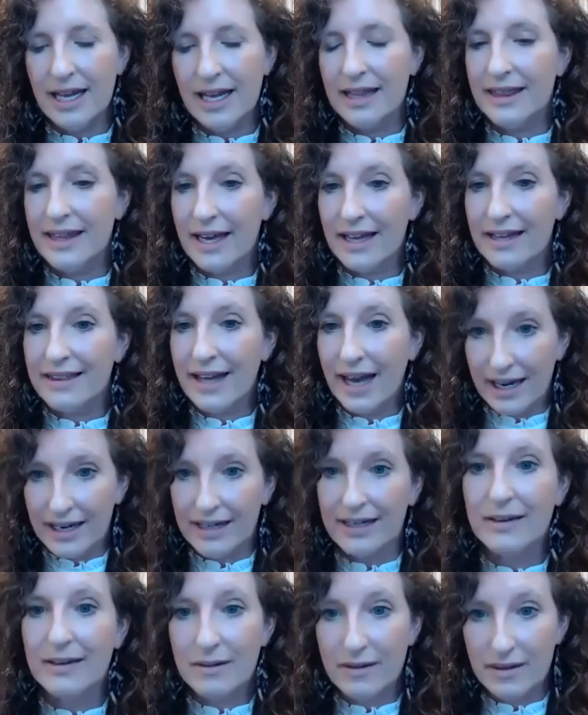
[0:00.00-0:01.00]
that
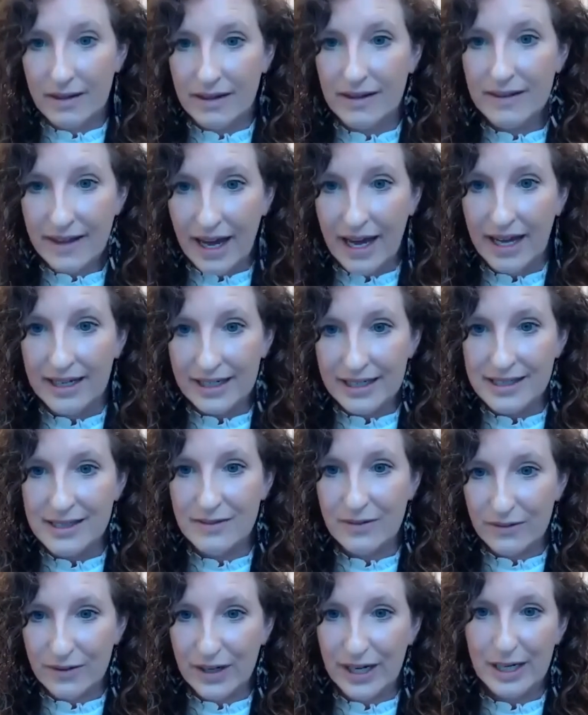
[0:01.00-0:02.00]
that that is
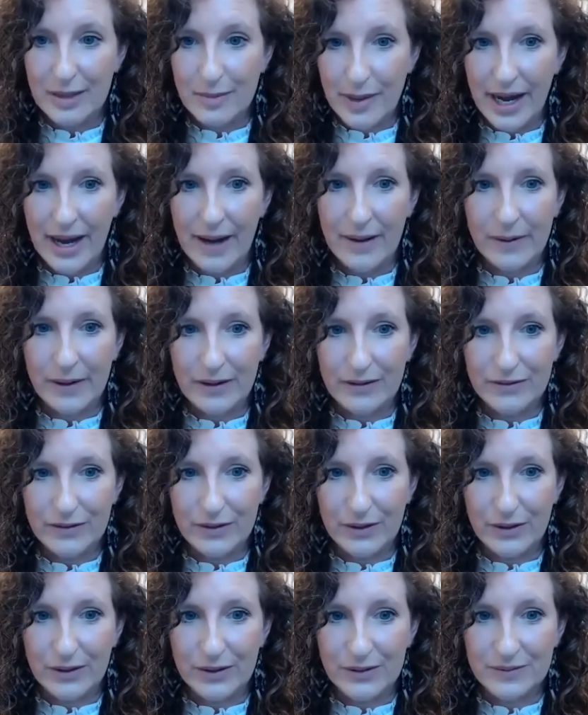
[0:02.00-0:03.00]
a very
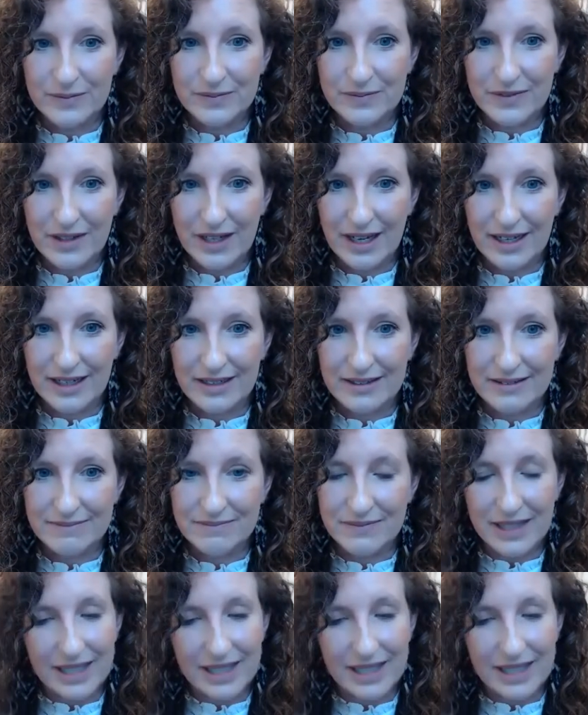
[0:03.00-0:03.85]
powerful um,